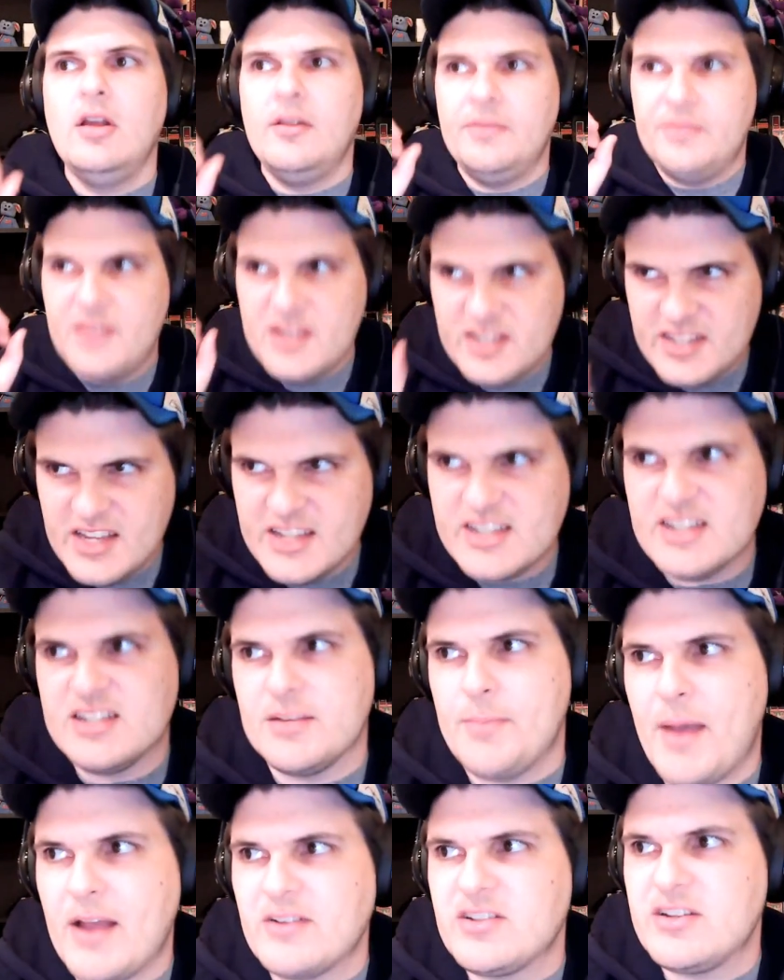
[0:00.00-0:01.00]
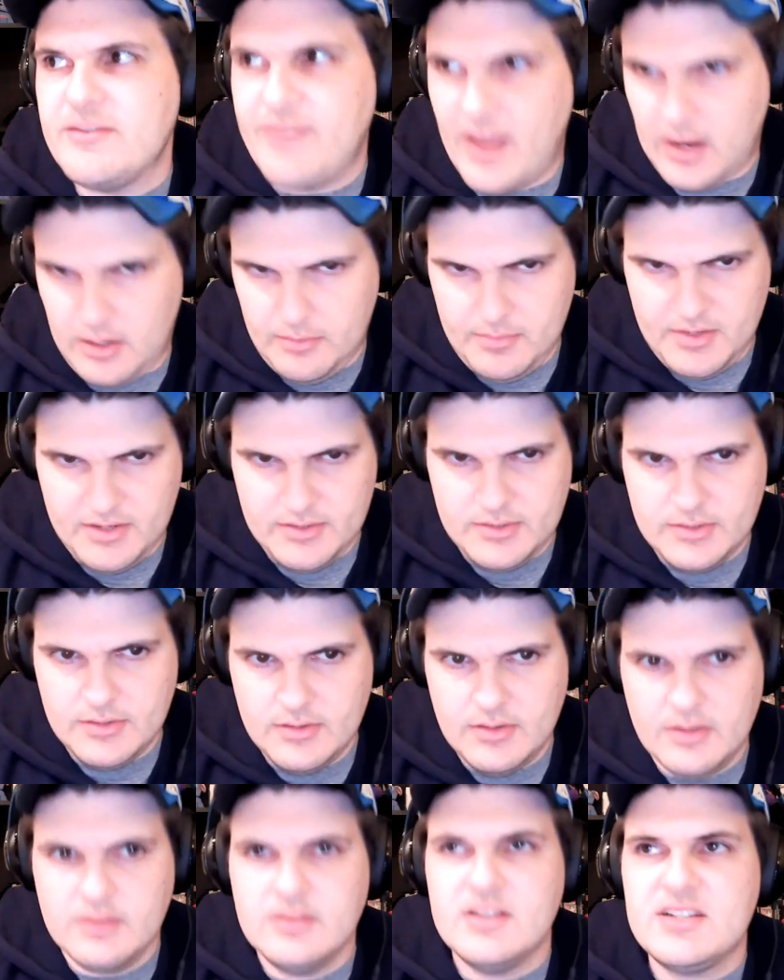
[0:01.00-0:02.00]
this season's about development
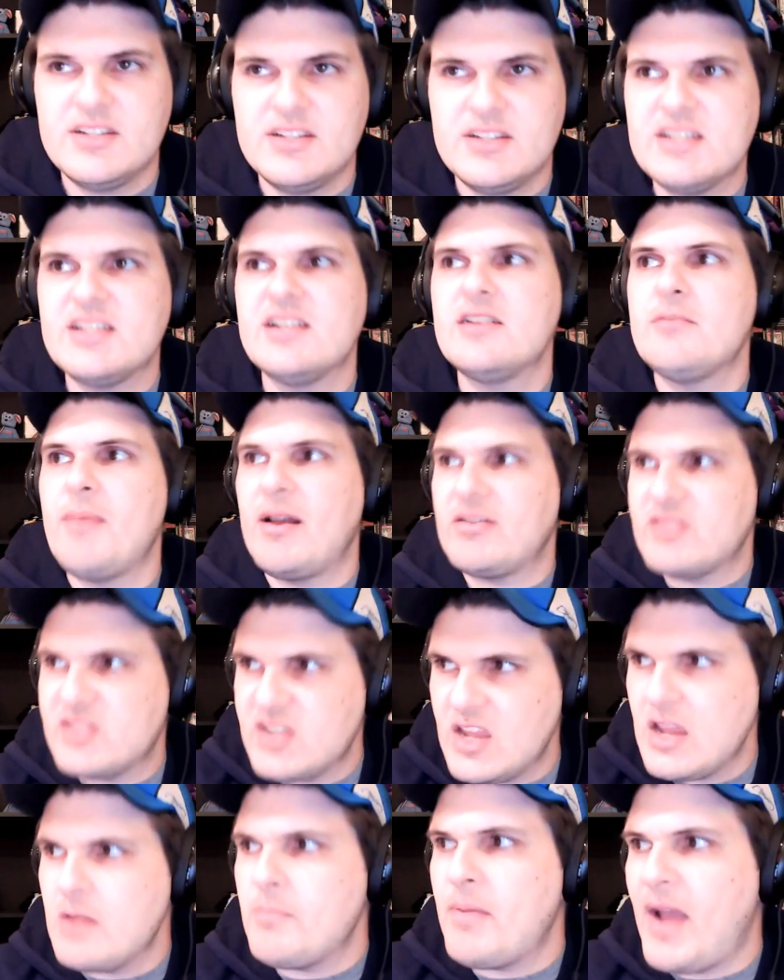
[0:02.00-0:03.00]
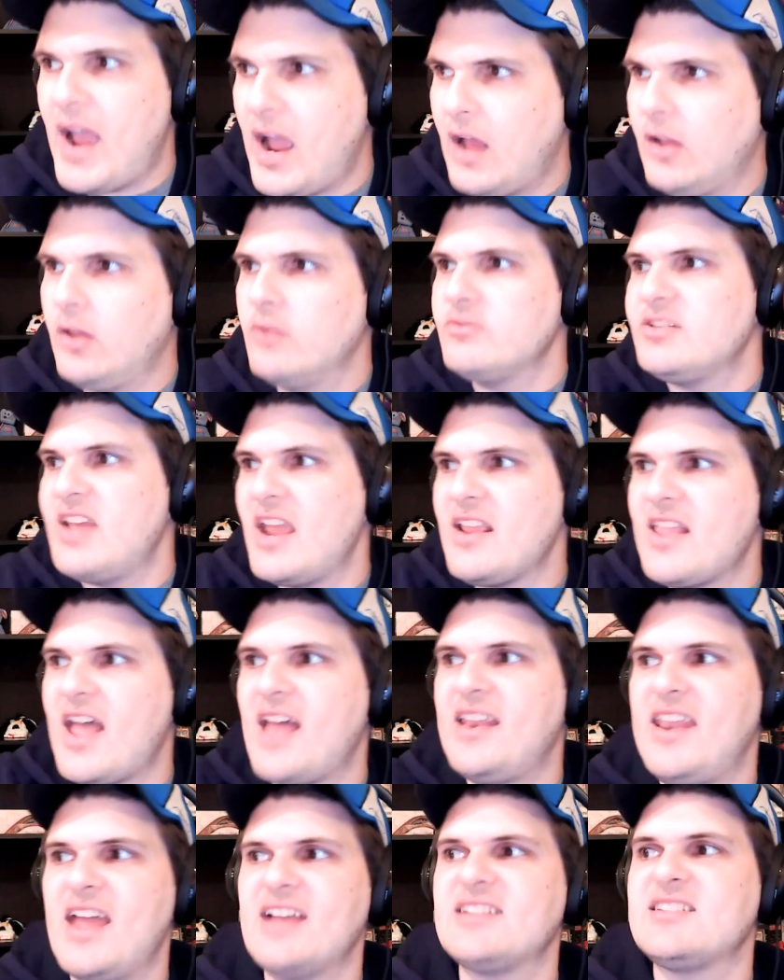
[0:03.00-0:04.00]
this season is about seeing Paolo take
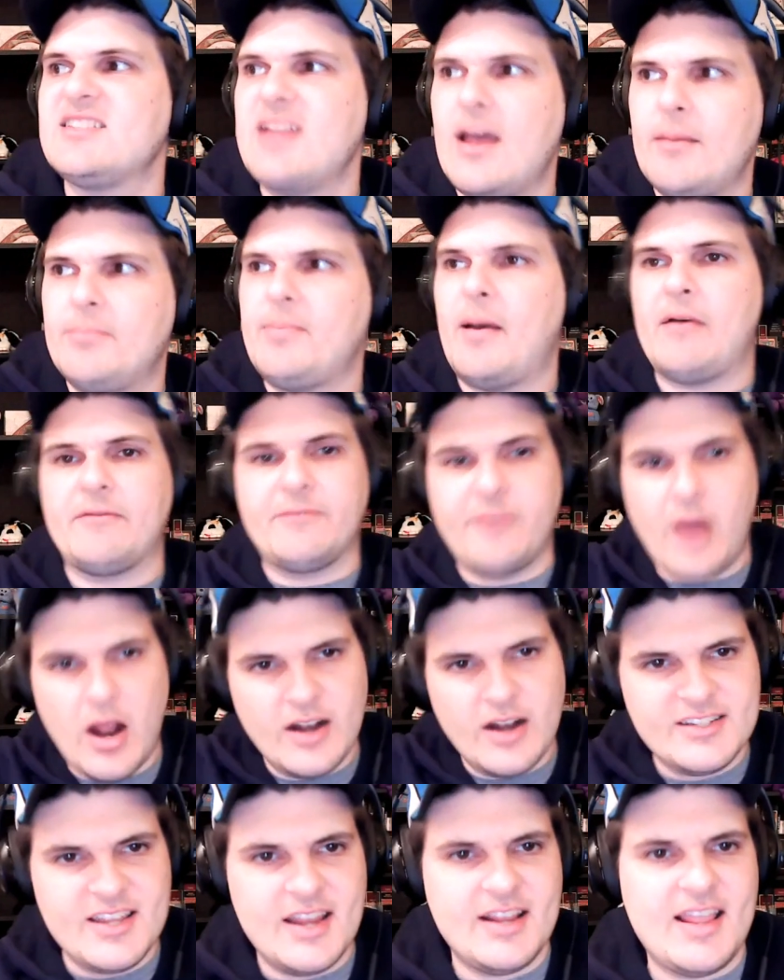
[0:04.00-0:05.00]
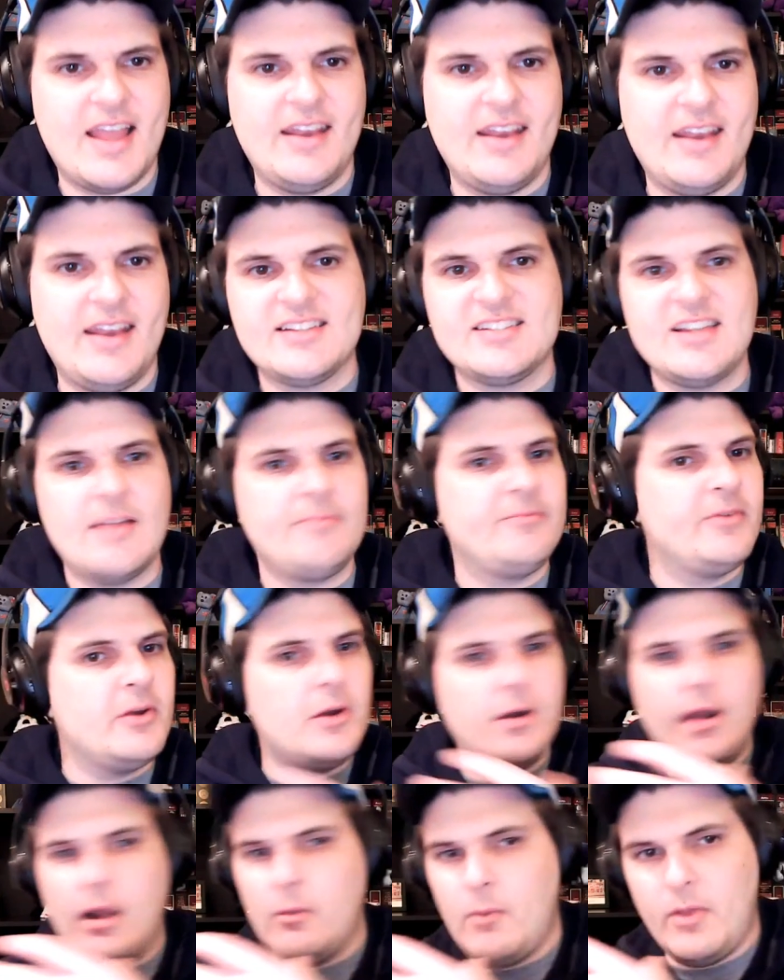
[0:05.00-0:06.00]
that next step, about Franz take that next step,
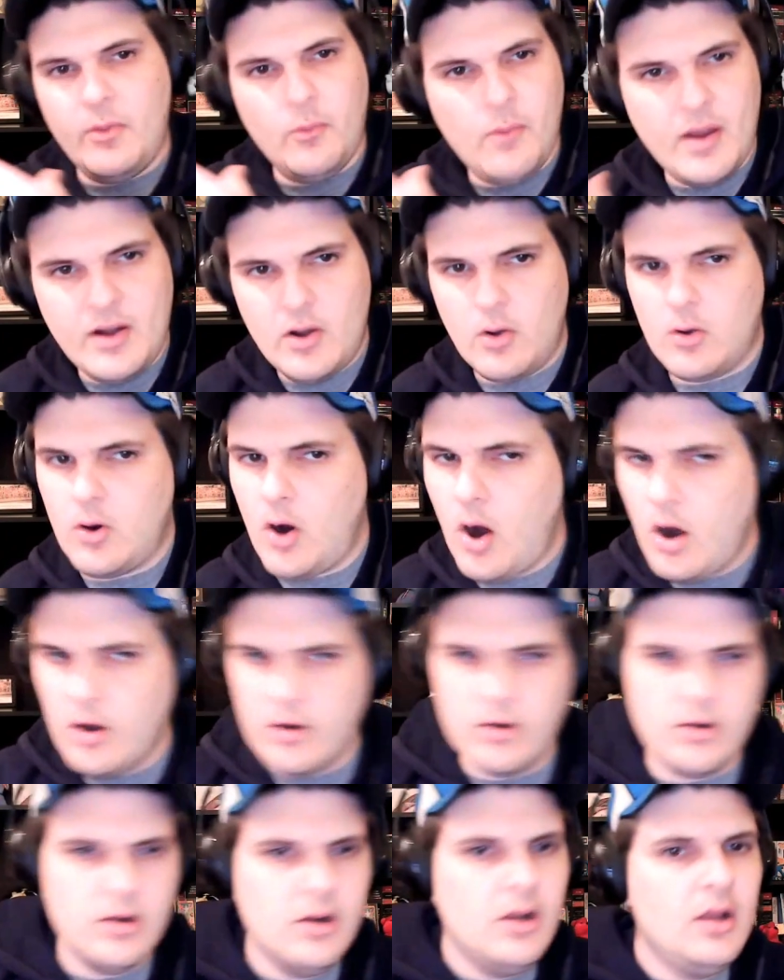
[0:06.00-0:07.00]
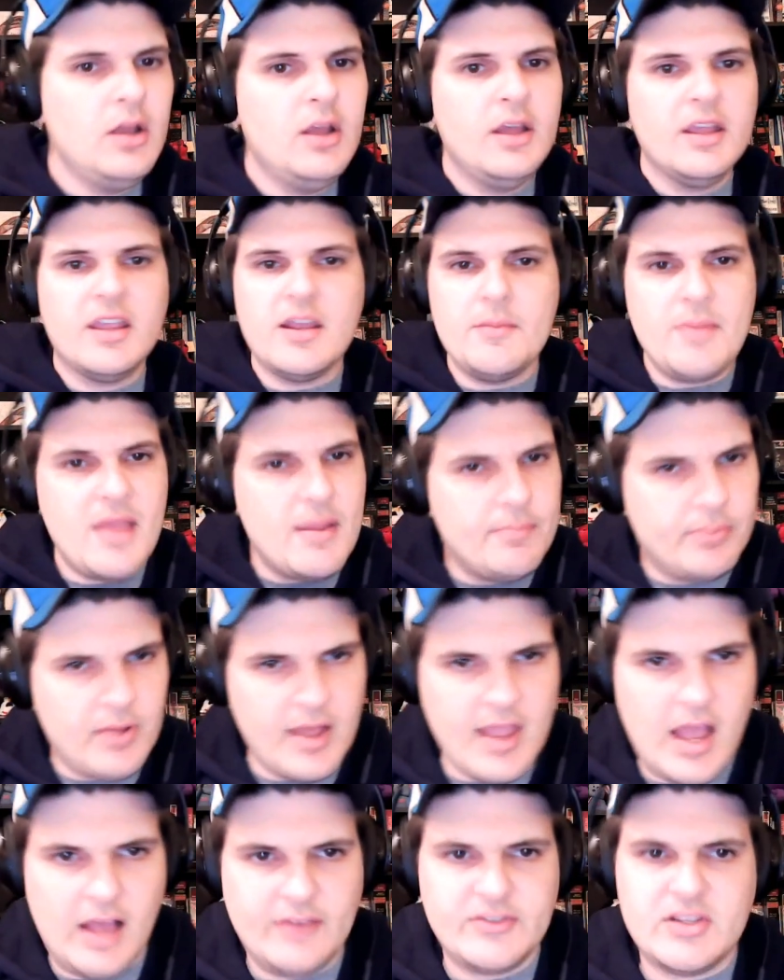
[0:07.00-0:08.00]
figuring out whether Wendell Carter can be a
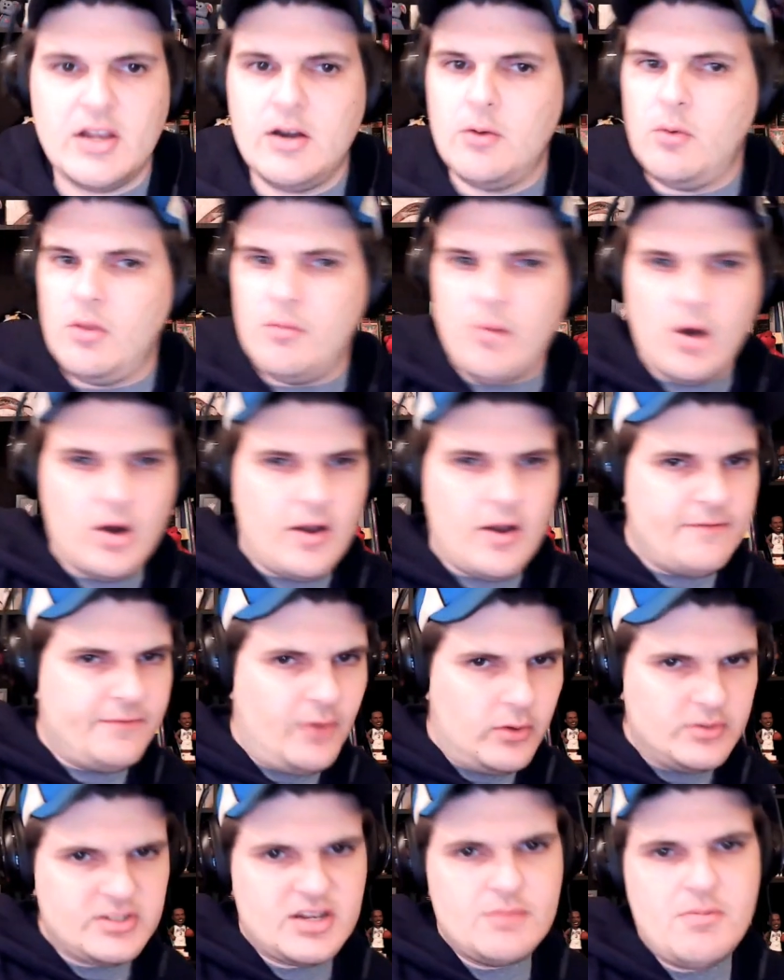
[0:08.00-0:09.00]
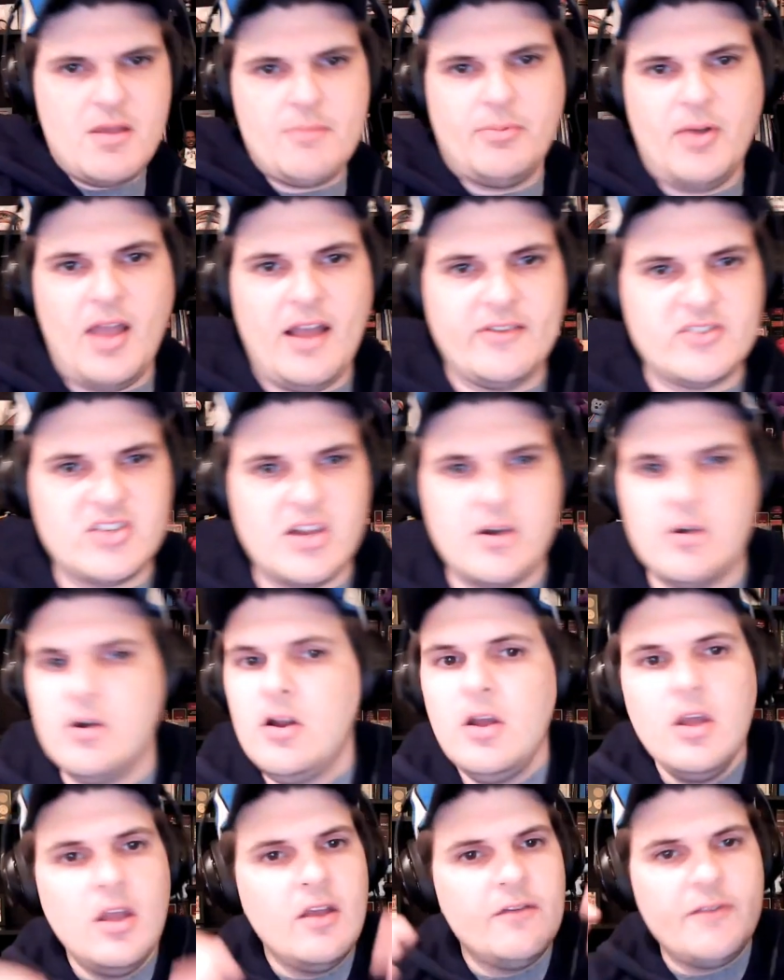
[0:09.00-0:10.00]
playoff center, whether Markelle Fultz can be a playoff
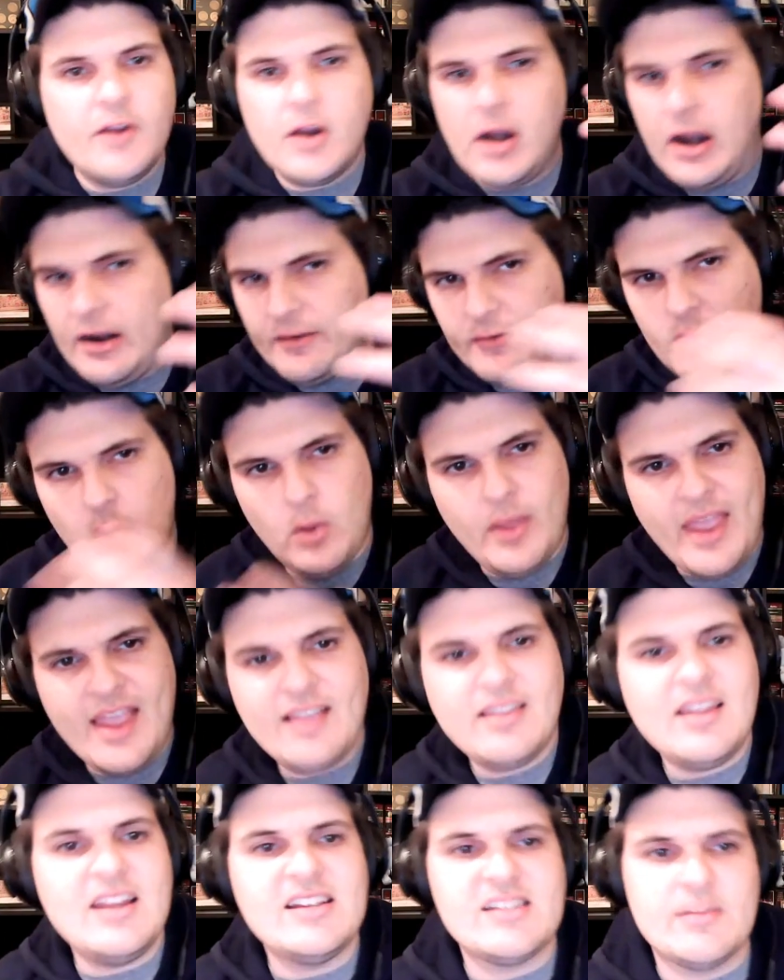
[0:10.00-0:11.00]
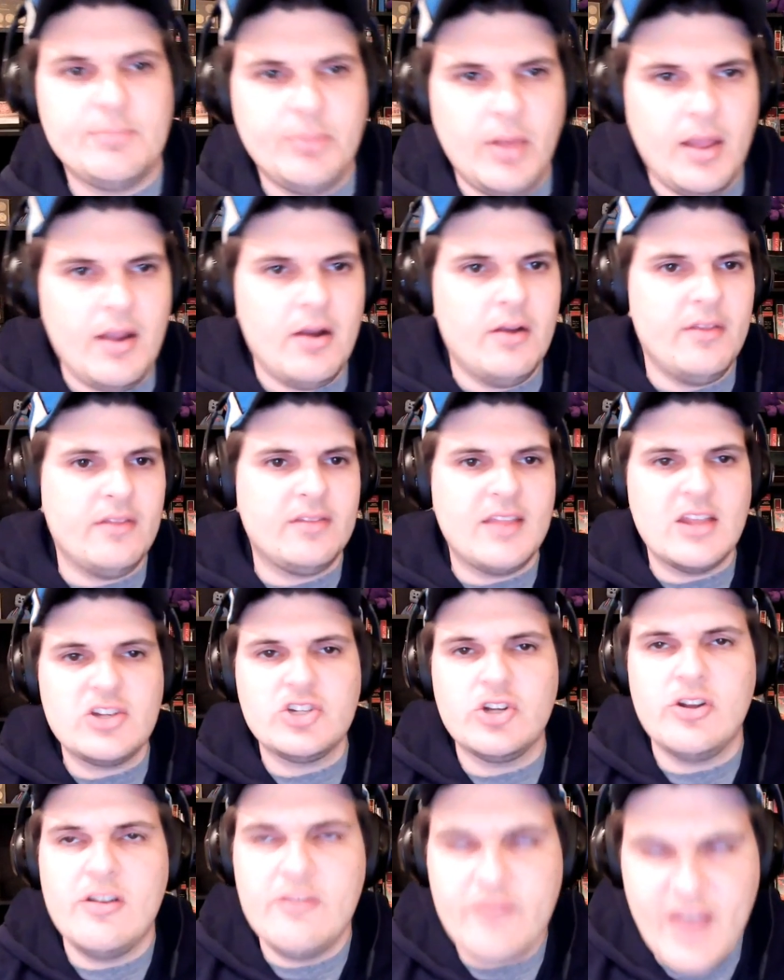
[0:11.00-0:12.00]
center, figure out if Cole Anthony is a player that they
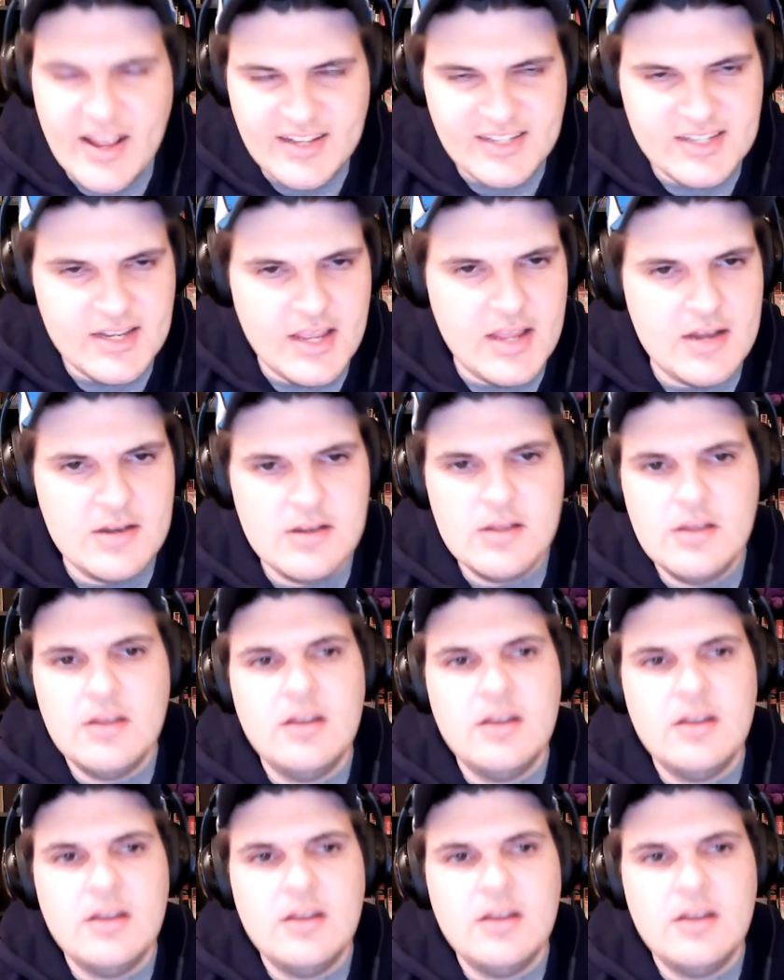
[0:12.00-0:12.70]
should invest in.